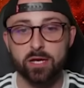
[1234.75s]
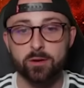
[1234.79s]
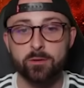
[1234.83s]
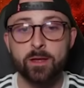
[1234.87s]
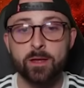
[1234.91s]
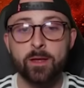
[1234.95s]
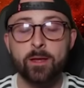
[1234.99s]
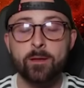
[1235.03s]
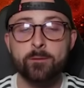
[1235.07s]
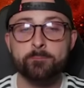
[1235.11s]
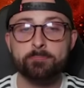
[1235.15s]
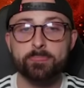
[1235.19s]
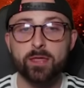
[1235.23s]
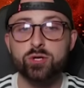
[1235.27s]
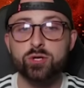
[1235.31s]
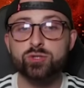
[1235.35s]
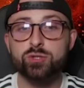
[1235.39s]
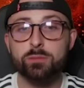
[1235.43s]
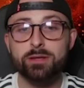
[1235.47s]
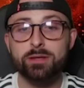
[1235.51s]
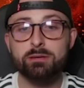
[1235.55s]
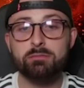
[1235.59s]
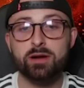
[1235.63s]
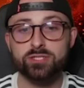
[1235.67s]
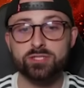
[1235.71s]
So
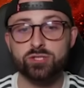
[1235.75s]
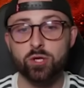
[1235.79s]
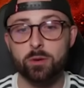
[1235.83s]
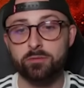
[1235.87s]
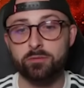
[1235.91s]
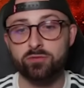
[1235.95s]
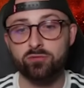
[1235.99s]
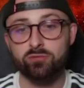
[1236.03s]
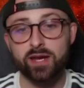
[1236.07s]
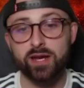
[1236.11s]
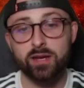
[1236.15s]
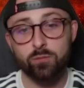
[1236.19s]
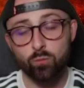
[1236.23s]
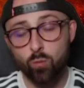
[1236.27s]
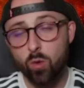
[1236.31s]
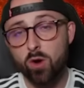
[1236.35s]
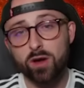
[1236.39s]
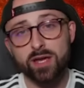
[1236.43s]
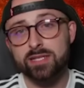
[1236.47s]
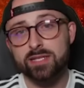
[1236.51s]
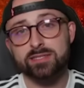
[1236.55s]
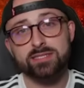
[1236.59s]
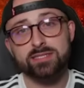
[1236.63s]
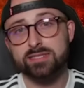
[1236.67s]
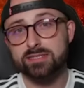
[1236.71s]
those would be my top three. And
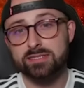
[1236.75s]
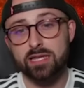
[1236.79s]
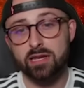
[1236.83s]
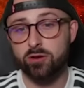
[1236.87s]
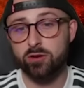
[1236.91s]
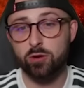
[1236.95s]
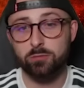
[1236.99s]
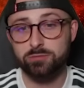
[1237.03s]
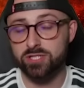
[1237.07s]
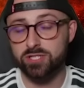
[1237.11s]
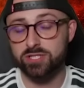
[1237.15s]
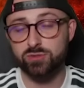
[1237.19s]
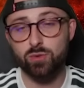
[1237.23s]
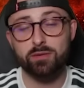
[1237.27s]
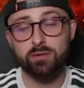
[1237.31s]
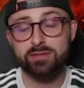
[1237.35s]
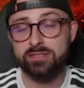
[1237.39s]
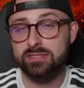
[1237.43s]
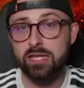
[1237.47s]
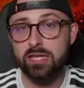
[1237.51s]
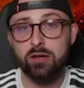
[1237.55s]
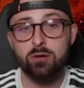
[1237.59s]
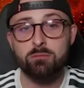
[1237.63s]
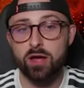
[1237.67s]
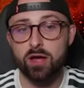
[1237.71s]
Watkins is still an option as well.
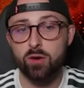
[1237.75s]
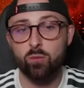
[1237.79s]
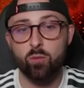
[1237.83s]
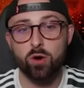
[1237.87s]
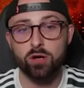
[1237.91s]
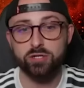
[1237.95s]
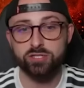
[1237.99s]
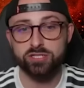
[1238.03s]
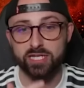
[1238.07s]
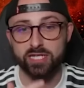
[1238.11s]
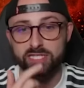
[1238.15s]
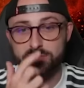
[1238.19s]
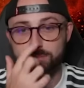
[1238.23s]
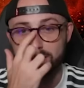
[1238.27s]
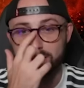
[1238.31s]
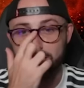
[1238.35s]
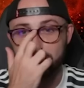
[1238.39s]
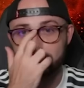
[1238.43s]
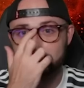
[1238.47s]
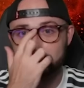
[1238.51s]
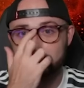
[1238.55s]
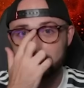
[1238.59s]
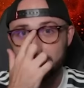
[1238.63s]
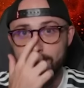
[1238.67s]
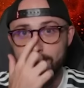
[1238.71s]
He's still on my watch list
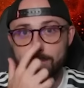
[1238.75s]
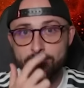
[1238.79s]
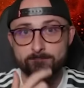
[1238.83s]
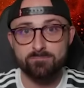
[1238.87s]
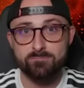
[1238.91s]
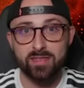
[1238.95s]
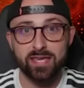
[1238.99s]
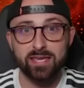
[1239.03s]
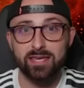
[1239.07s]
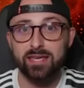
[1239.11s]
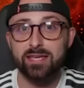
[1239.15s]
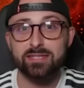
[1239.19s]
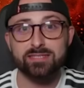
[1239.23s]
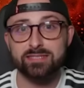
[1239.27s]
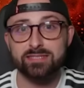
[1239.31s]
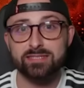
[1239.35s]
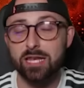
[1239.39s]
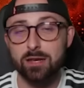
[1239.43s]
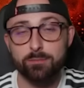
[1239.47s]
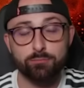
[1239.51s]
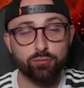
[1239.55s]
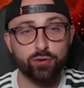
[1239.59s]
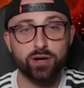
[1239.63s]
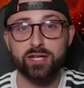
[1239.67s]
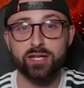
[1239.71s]
because he is
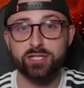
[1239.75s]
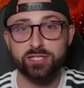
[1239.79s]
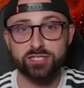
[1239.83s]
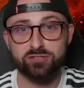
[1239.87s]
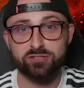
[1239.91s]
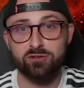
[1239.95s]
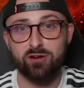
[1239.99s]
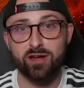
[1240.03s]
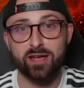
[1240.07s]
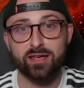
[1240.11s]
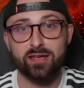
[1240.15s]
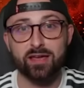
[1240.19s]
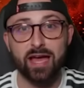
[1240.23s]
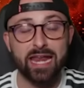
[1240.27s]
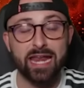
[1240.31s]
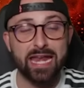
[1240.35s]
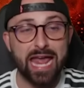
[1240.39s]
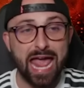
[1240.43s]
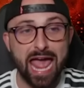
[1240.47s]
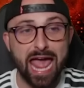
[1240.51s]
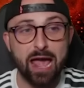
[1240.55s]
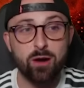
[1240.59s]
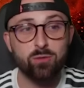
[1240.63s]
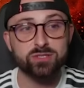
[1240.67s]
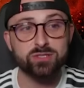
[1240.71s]
still a brilliant striker.
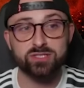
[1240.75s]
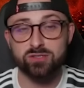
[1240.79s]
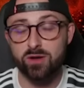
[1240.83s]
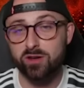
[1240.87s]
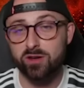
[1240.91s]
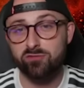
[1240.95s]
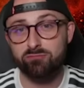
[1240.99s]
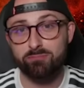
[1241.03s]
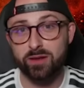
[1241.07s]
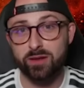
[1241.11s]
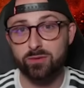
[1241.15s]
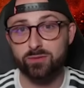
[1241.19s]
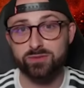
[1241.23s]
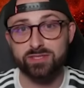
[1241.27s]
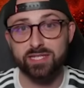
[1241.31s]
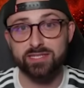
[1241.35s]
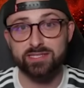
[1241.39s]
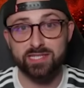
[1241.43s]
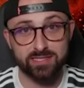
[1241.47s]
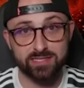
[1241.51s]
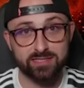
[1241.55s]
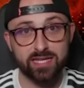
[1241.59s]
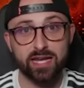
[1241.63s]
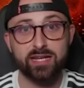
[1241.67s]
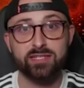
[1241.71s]
And outside of
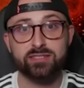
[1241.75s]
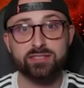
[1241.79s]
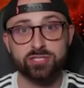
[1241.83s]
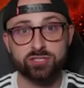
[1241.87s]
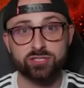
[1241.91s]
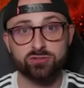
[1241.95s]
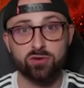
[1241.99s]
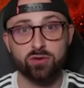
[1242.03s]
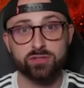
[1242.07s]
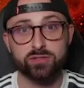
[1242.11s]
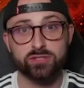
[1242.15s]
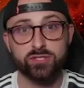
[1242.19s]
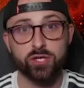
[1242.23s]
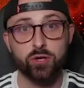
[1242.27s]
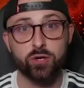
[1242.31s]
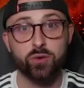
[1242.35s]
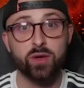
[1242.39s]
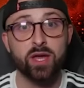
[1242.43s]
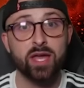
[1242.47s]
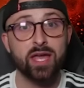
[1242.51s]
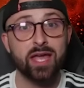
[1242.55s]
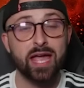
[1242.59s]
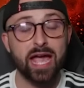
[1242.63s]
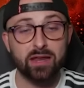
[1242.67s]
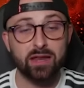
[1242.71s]
penalties, his data is strong
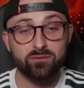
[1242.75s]
too.